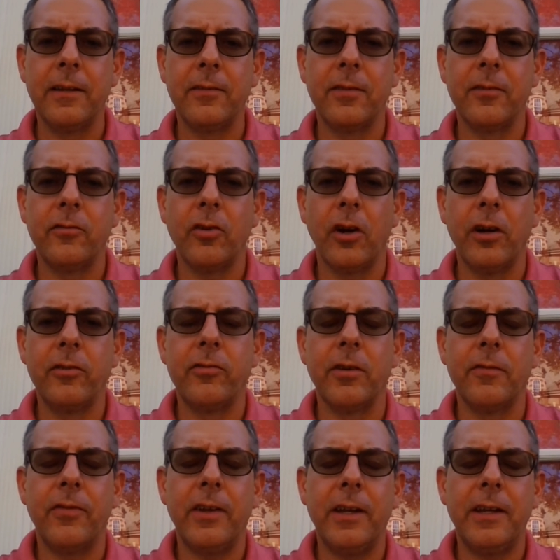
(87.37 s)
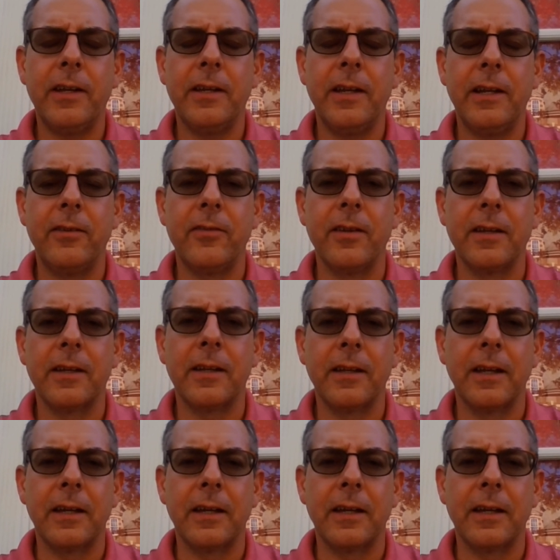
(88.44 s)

is in charge of, he needs to